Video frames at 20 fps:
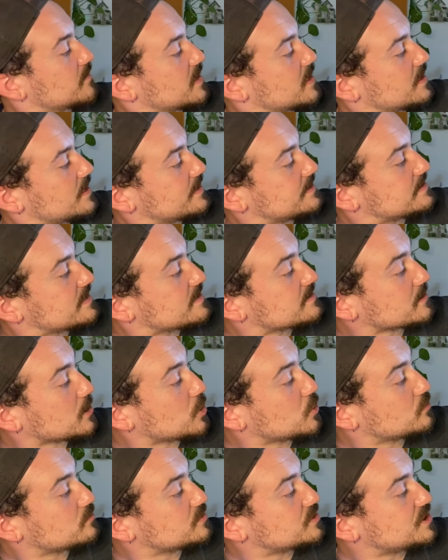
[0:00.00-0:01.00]
It says,
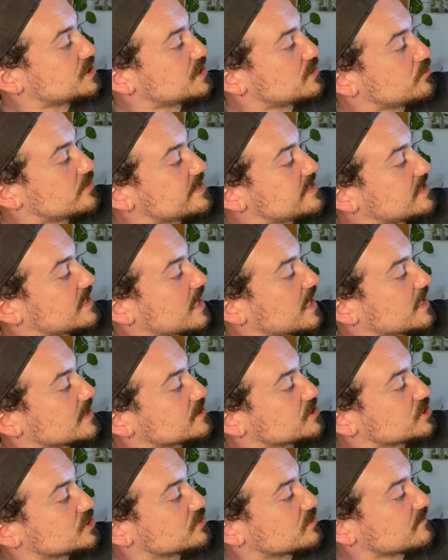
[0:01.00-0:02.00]
OMG, we guys
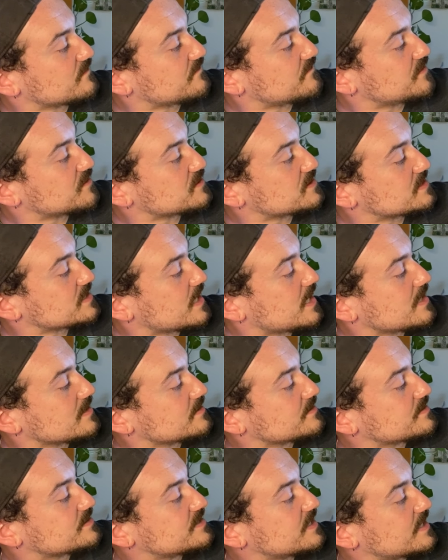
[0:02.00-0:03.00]
strut fierce style and
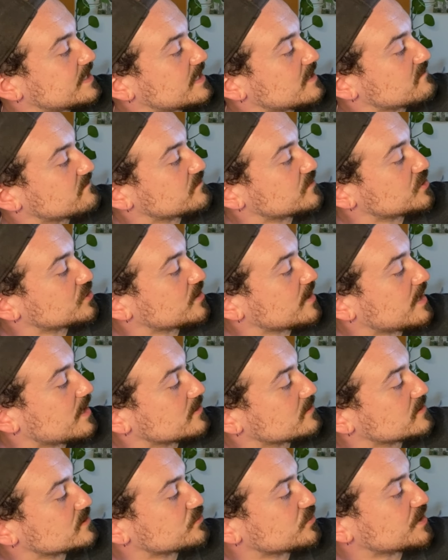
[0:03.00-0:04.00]
stand out from the crowd
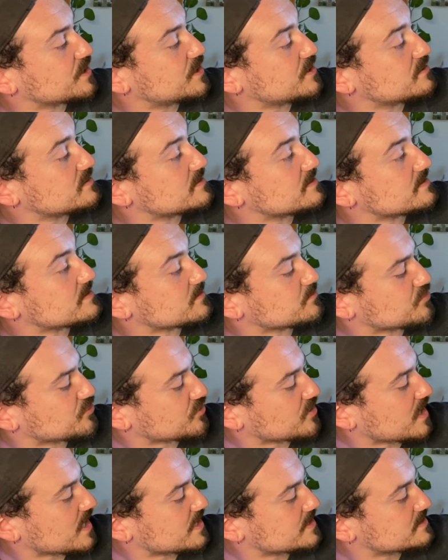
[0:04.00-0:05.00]
because we're here to
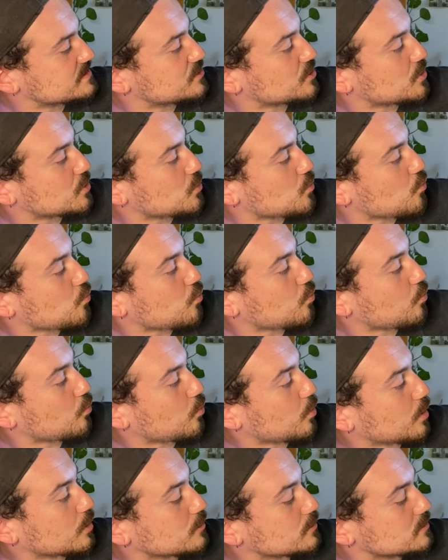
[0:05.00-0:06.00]
surprise the
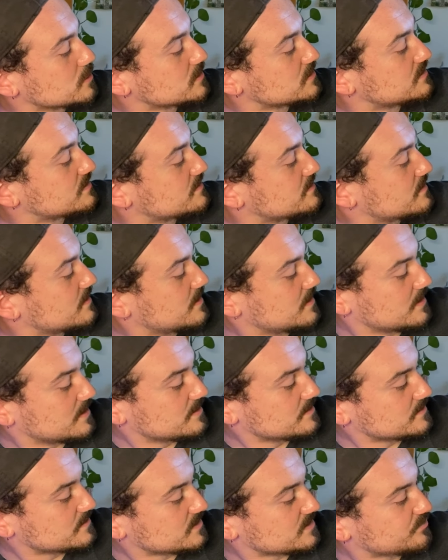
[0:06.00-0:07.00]
world.
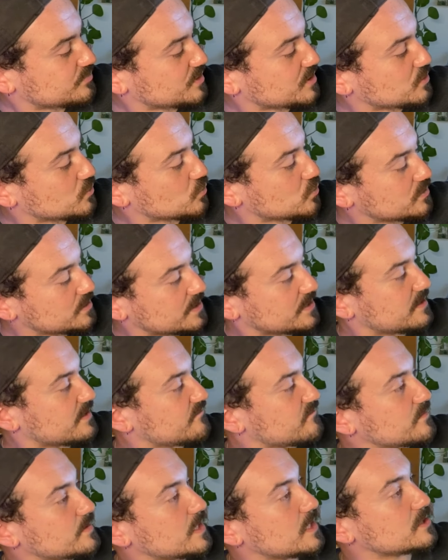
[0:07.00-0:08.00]
So it's pretty cool. And then you
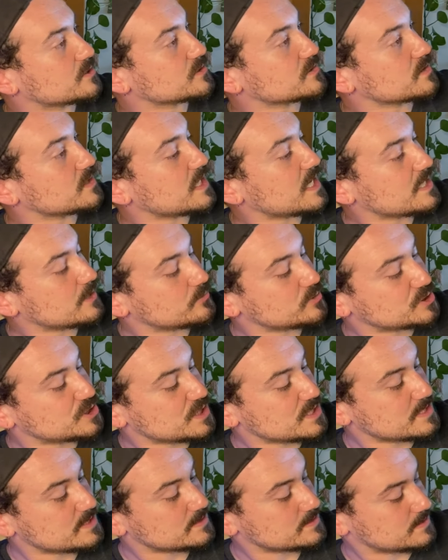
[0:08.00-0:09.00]
have other
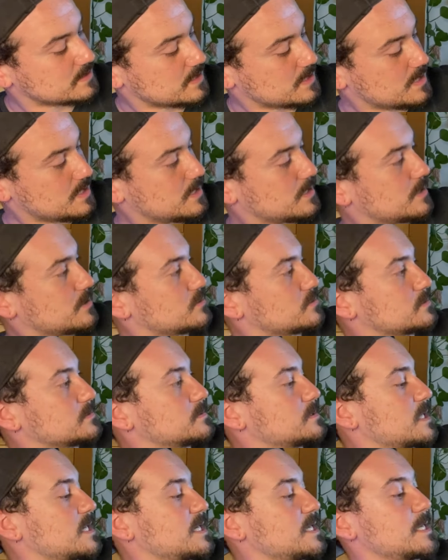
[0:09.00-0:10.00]
languages,
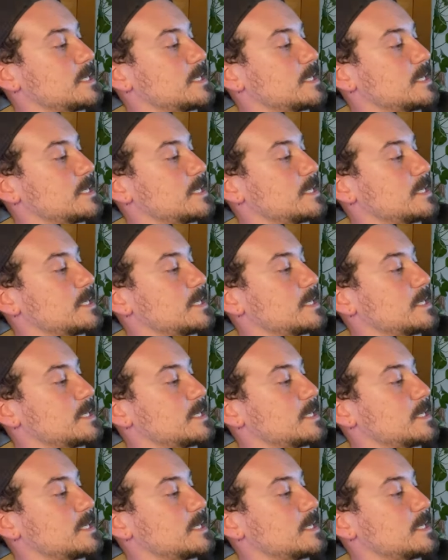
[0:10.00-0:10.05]
right?